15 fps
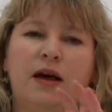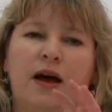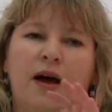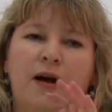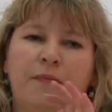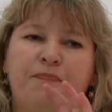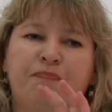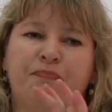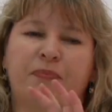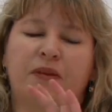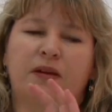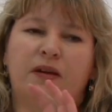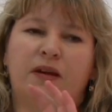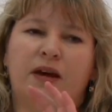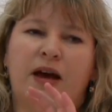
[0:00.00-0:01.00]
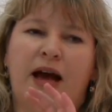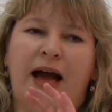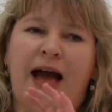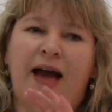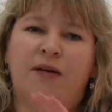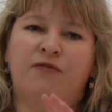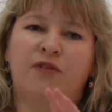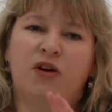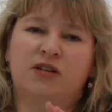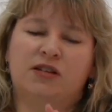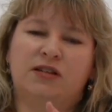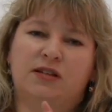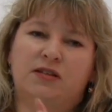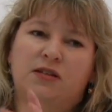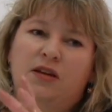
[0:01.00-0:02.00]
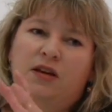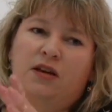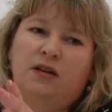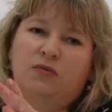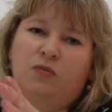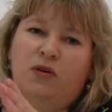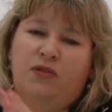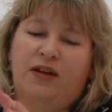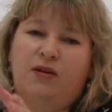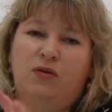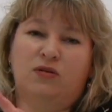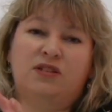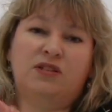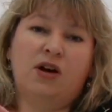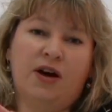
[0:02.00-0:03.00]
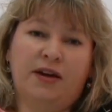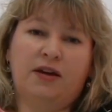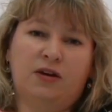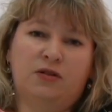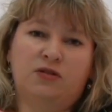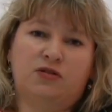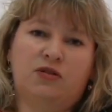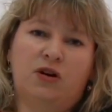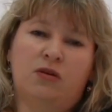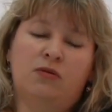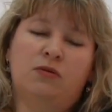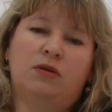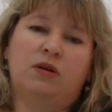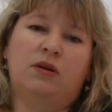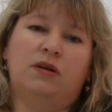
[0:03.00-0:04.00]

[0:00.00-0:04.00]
um, at, versus what they call tight control,